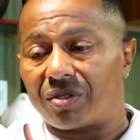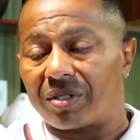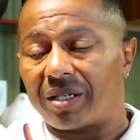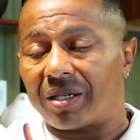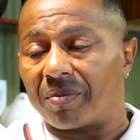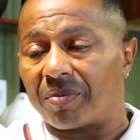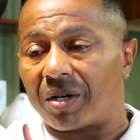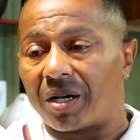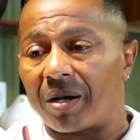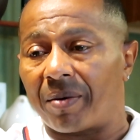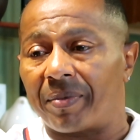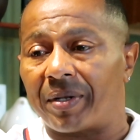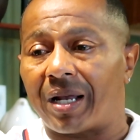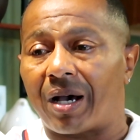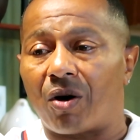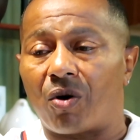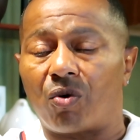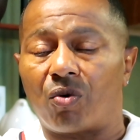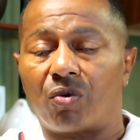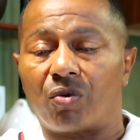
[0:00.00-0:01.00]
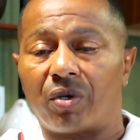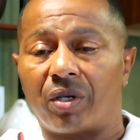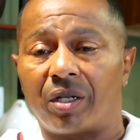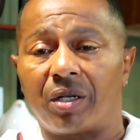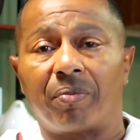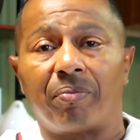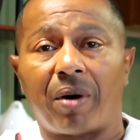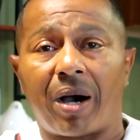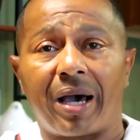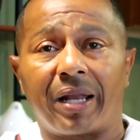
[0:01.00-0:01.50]
see him coming out
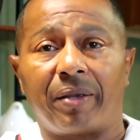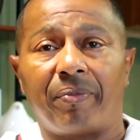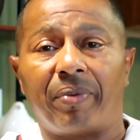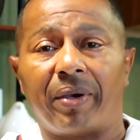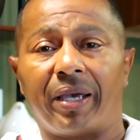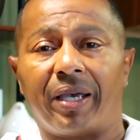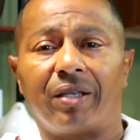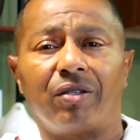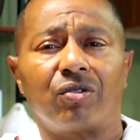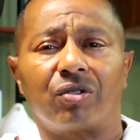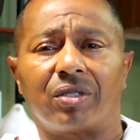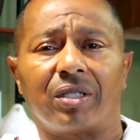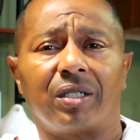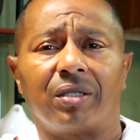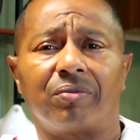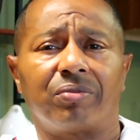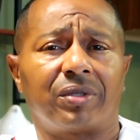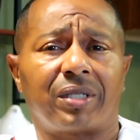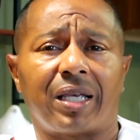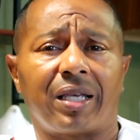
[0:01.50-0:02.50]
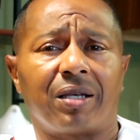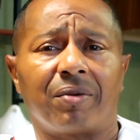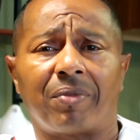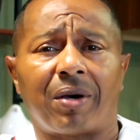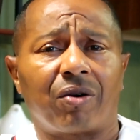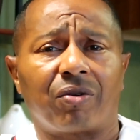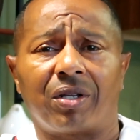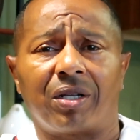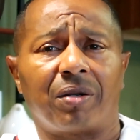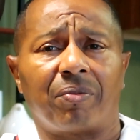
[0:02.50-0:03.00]
in a body bag. You see him take
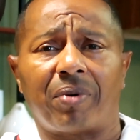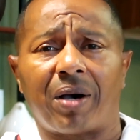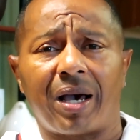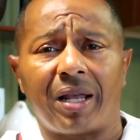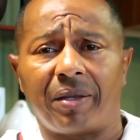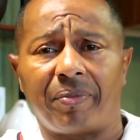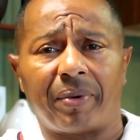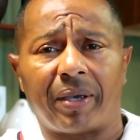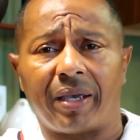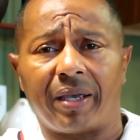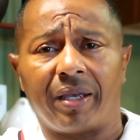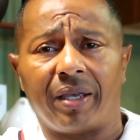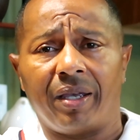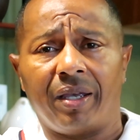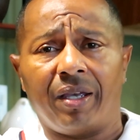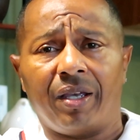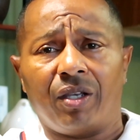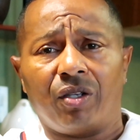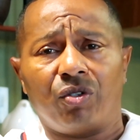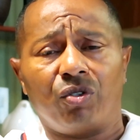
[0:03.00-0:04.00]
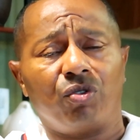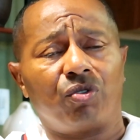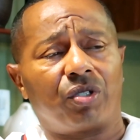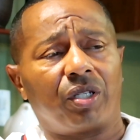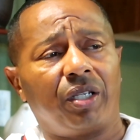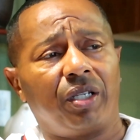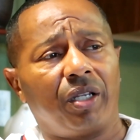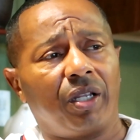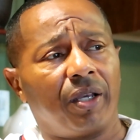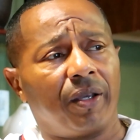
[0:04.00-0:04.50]
him out in a body bag. You
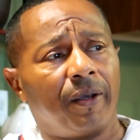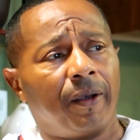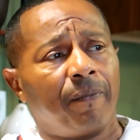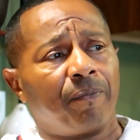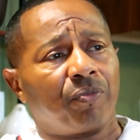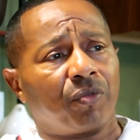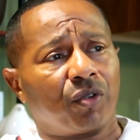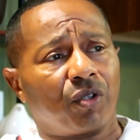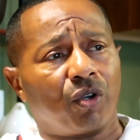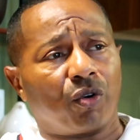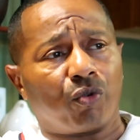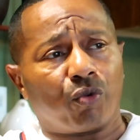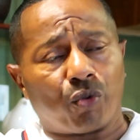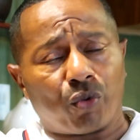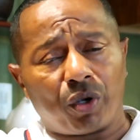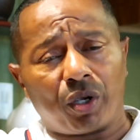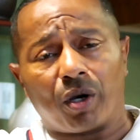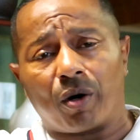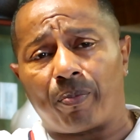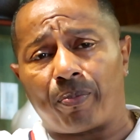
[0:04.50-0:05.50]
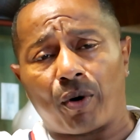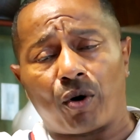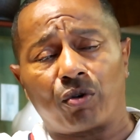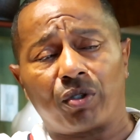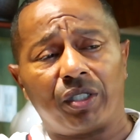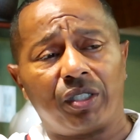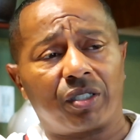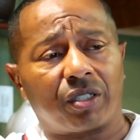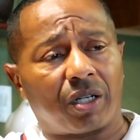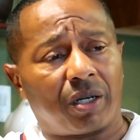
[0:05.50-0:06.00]
see the the real
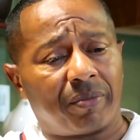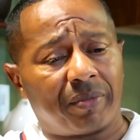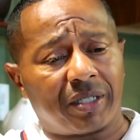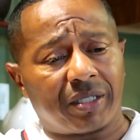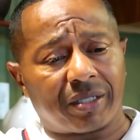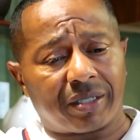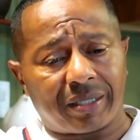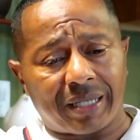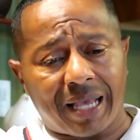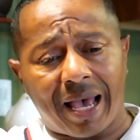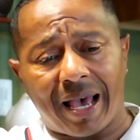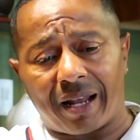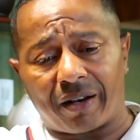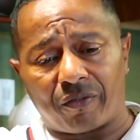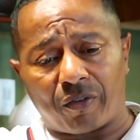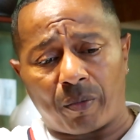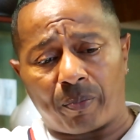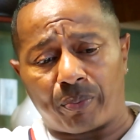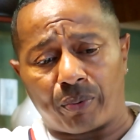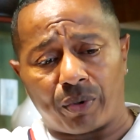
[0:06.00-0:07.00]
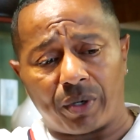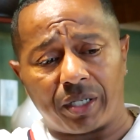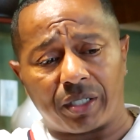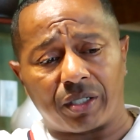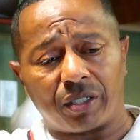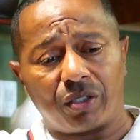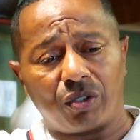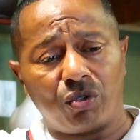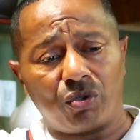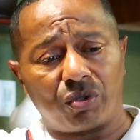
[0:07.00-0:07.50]
police come inside of a
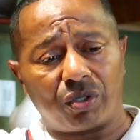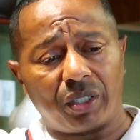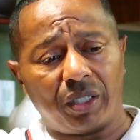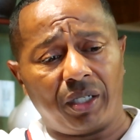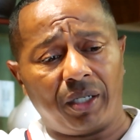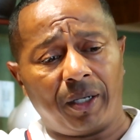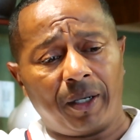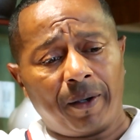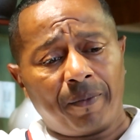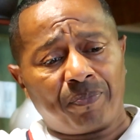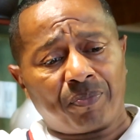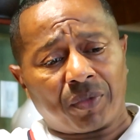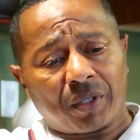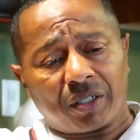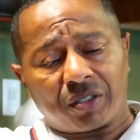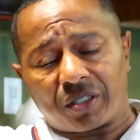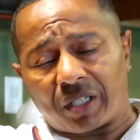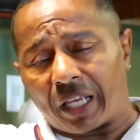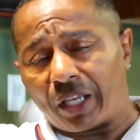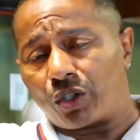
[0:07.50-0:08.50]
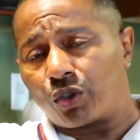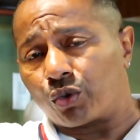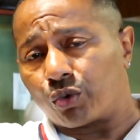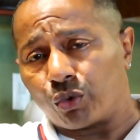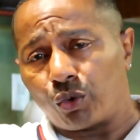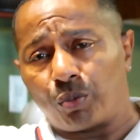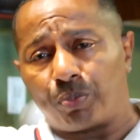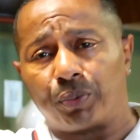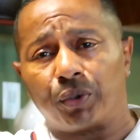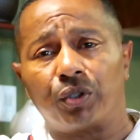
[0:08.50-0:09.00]
prison. You see state
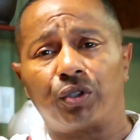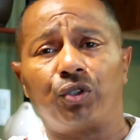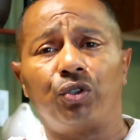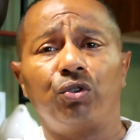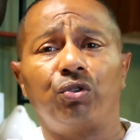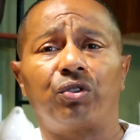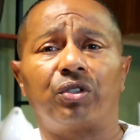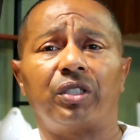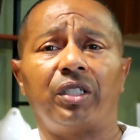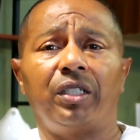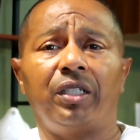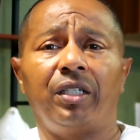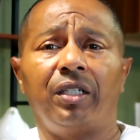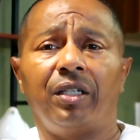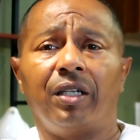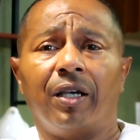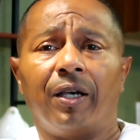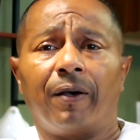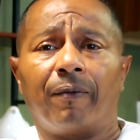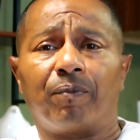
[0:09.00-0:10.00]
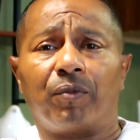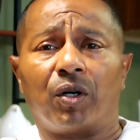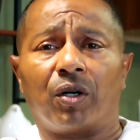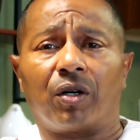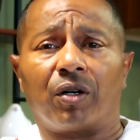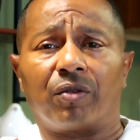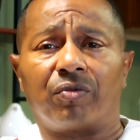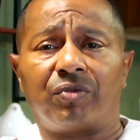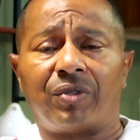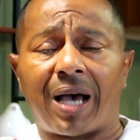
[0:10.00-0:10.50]
troopers, you see
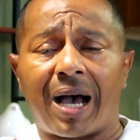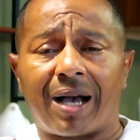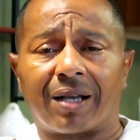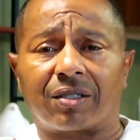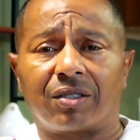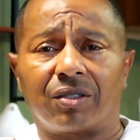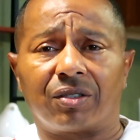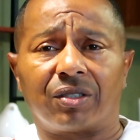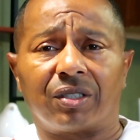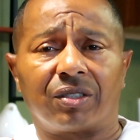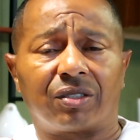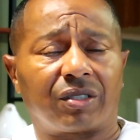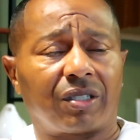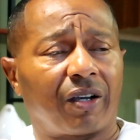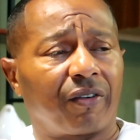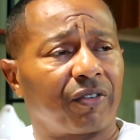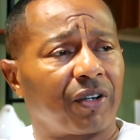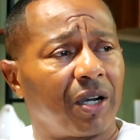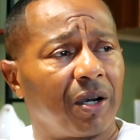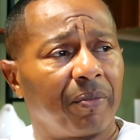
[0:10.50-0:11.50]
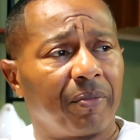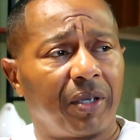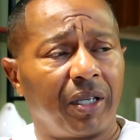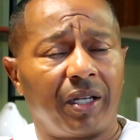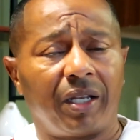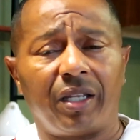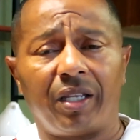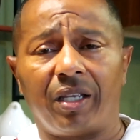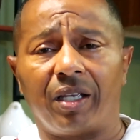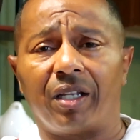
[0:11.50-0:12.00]
uh, doctors and stuff come
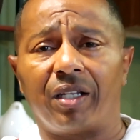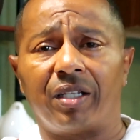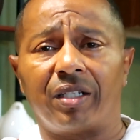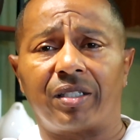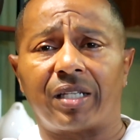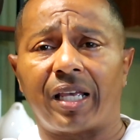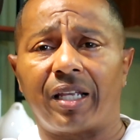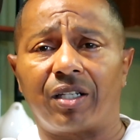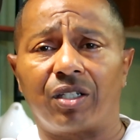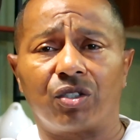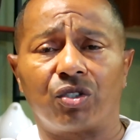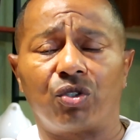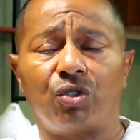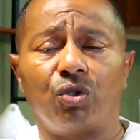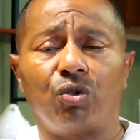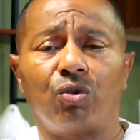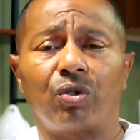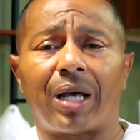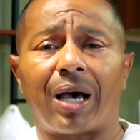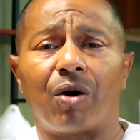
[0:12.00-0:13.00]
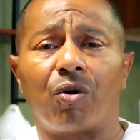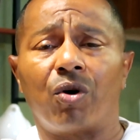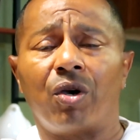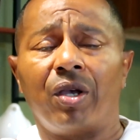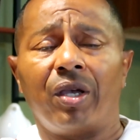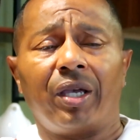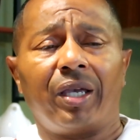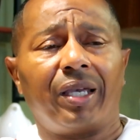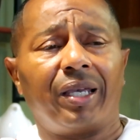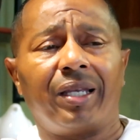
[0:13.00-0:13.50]
in here to take this dude out.
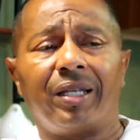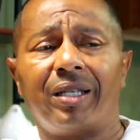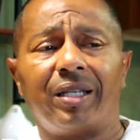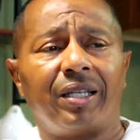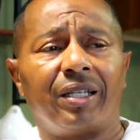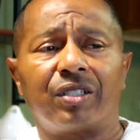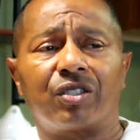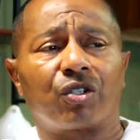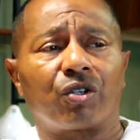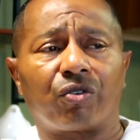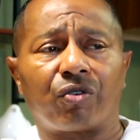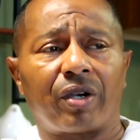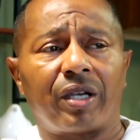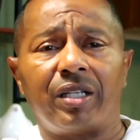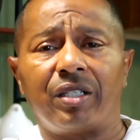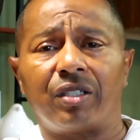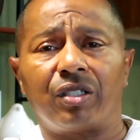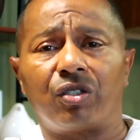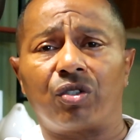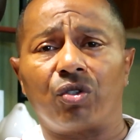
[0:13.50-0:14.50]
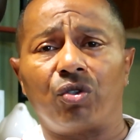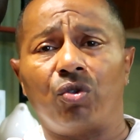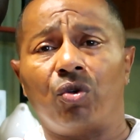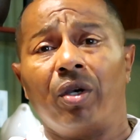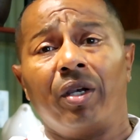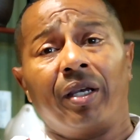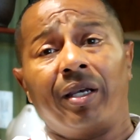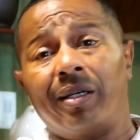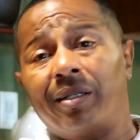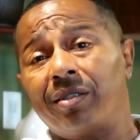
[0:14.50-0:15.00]
It, it's crazy to
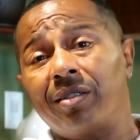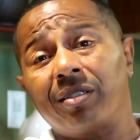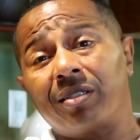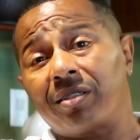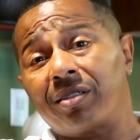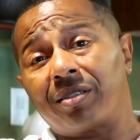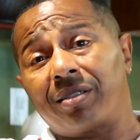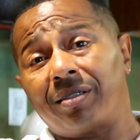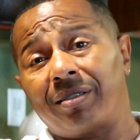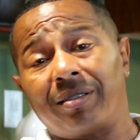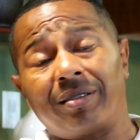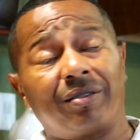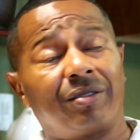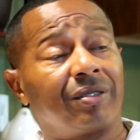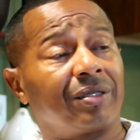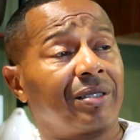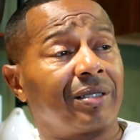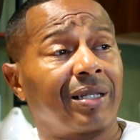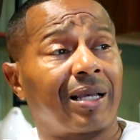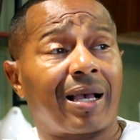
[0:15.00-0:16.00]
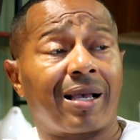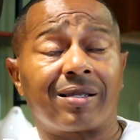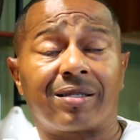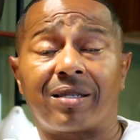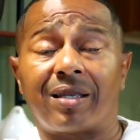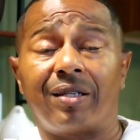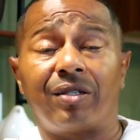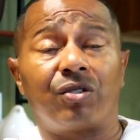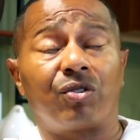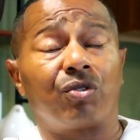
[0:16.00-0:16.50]
you. And this is this is like I
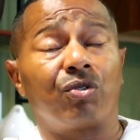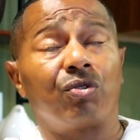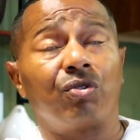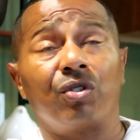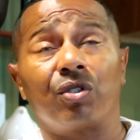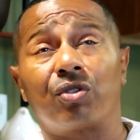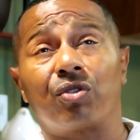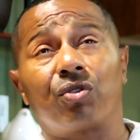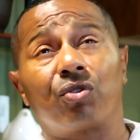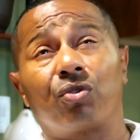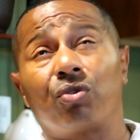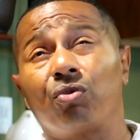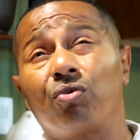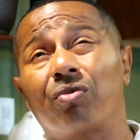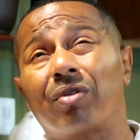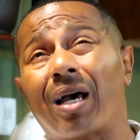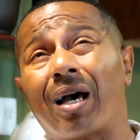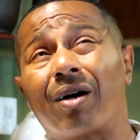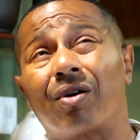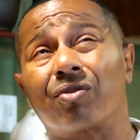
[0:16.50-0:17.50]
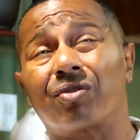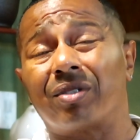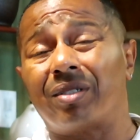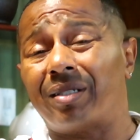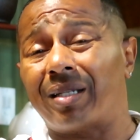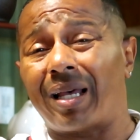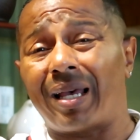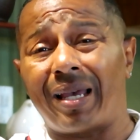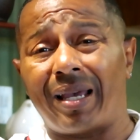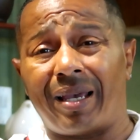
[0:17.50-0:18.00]
say, this is
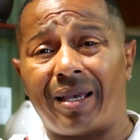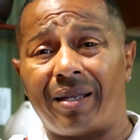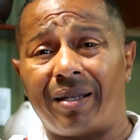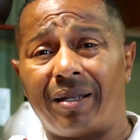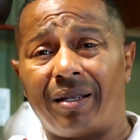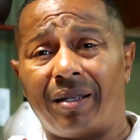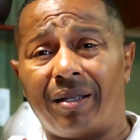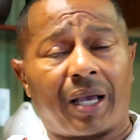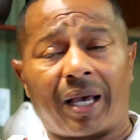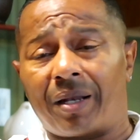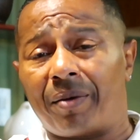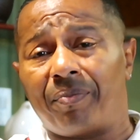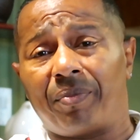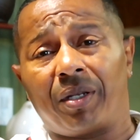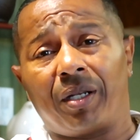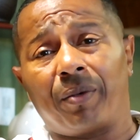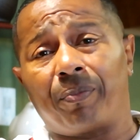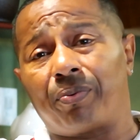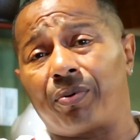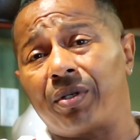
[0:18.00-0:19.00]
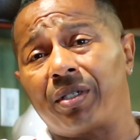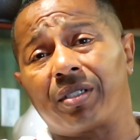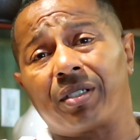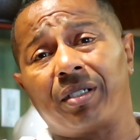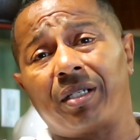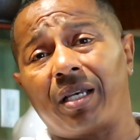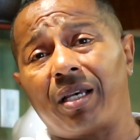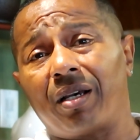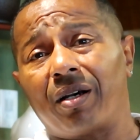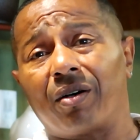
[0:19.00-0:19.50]
2009. I done been in
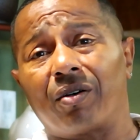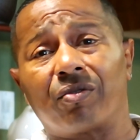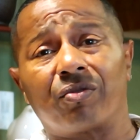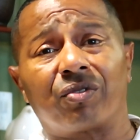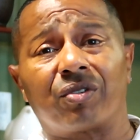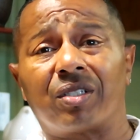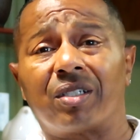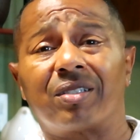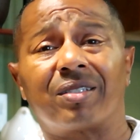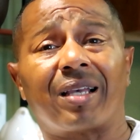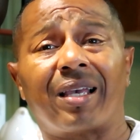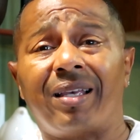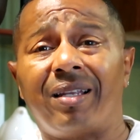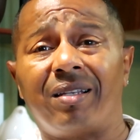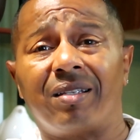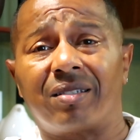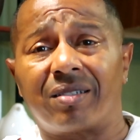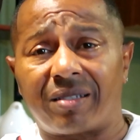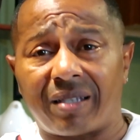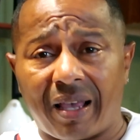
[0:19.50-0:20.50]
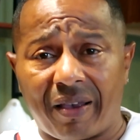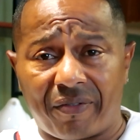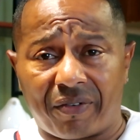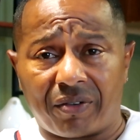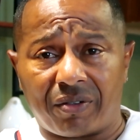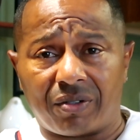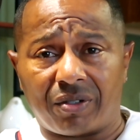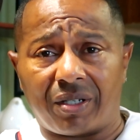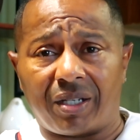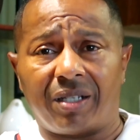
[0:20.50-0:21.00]
prison now since
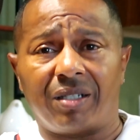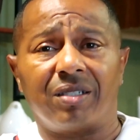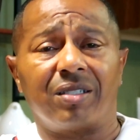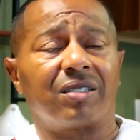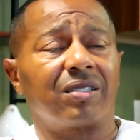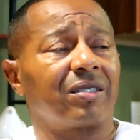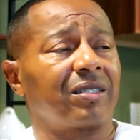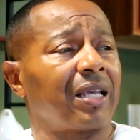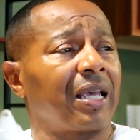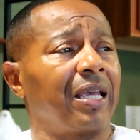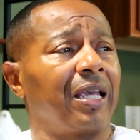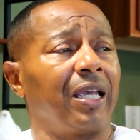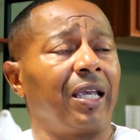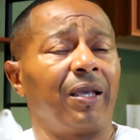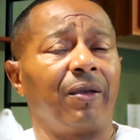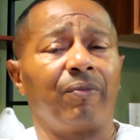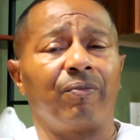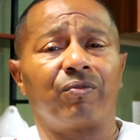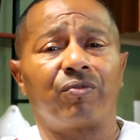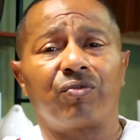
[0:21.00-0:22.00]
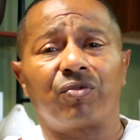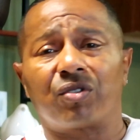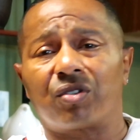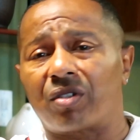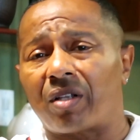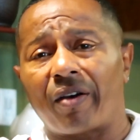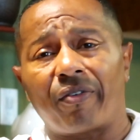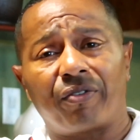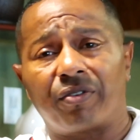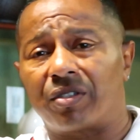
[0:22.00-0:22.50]
87 and the same
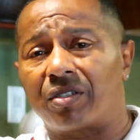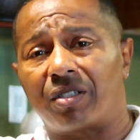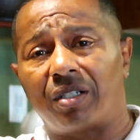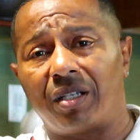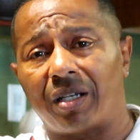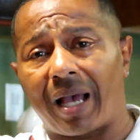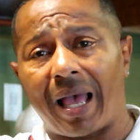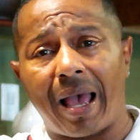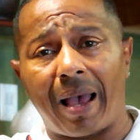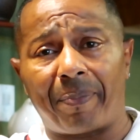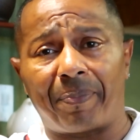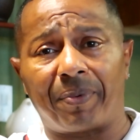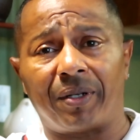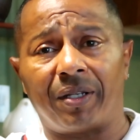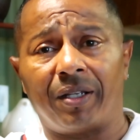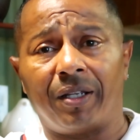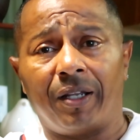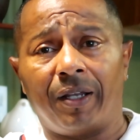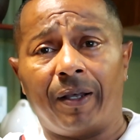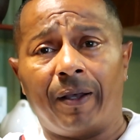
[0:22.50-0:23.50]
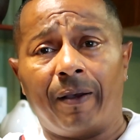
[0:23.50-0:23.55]
stuff is still happening.